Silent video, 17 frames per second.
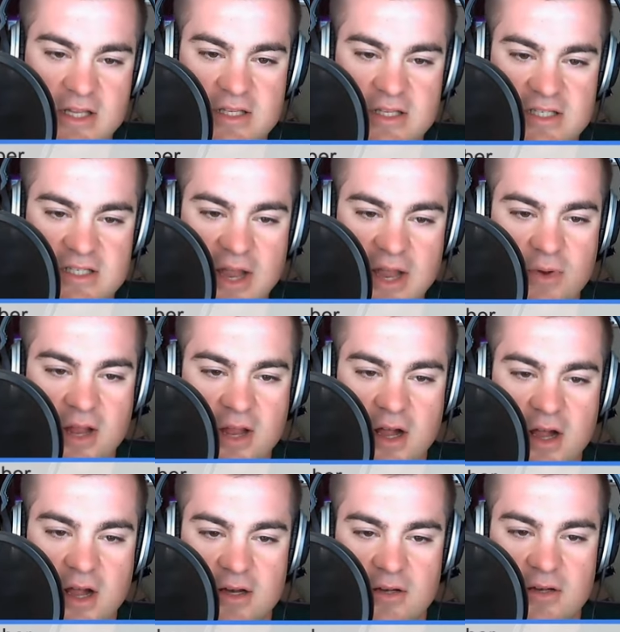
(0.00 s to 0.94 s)
that run
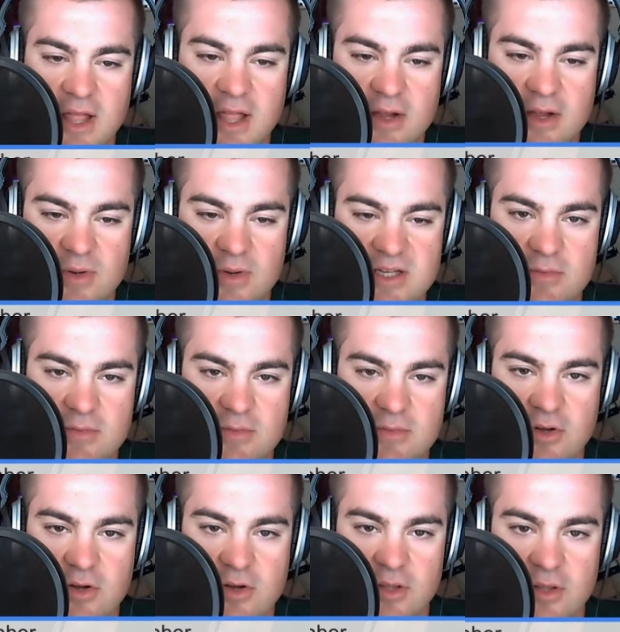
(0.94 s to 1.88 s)
on reasonable,
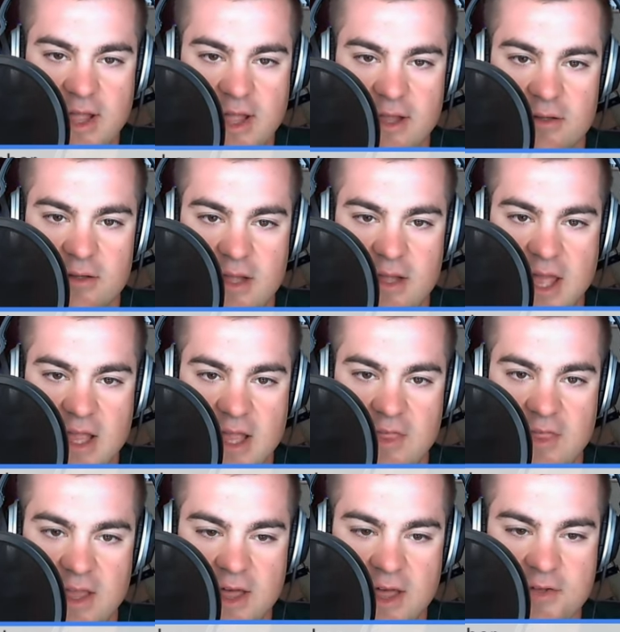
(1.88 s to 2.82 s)
anything
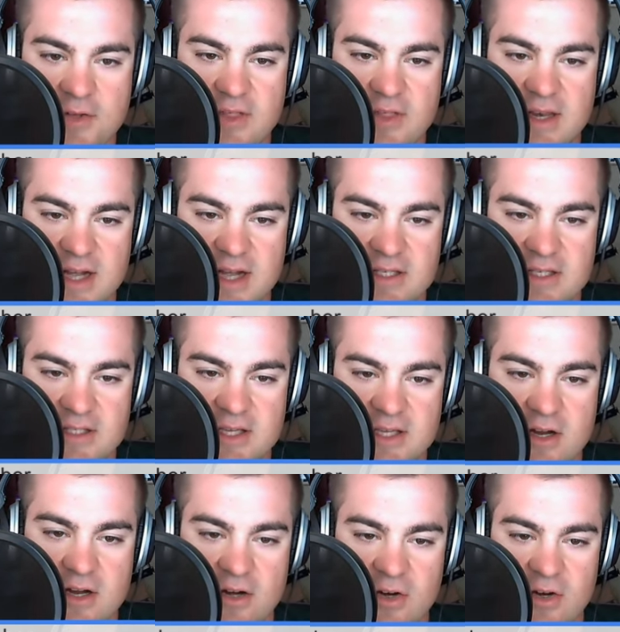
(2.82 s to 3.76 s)
other than Nexus
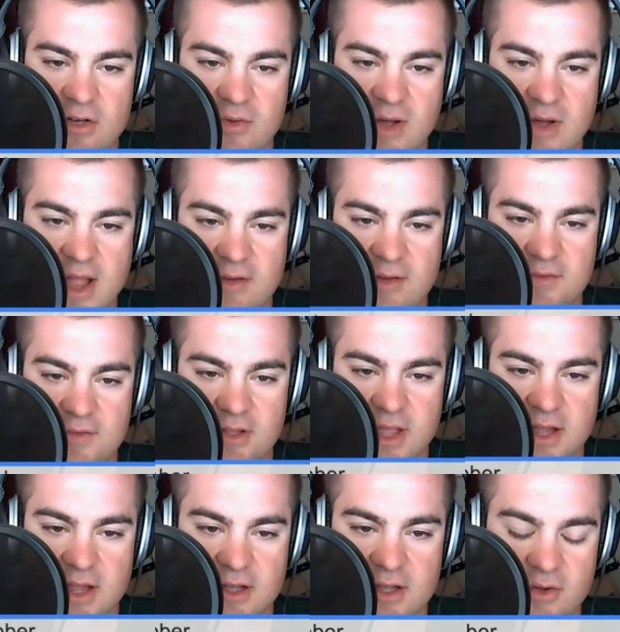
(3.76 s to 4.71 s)
gear, or do I have to
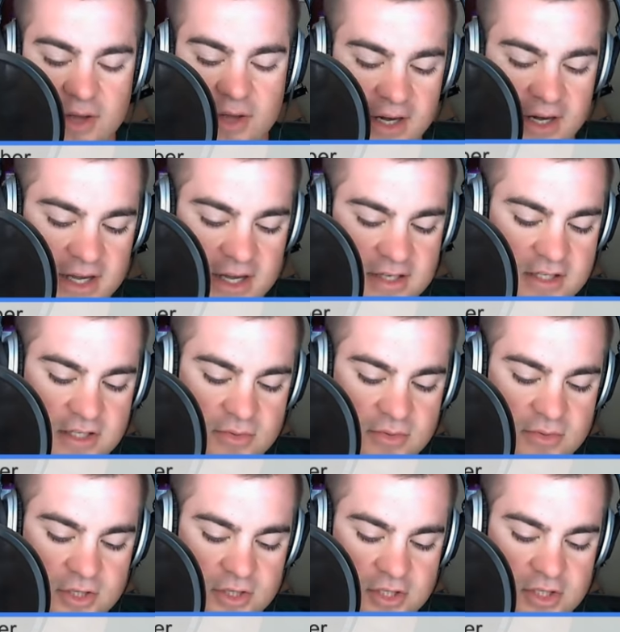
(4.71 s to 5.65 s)
go get a Nexus
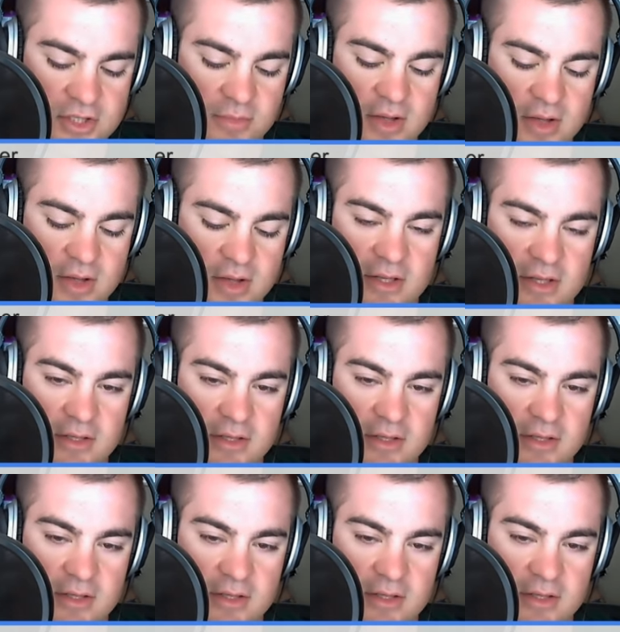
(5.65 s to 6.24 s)
switch to play with it?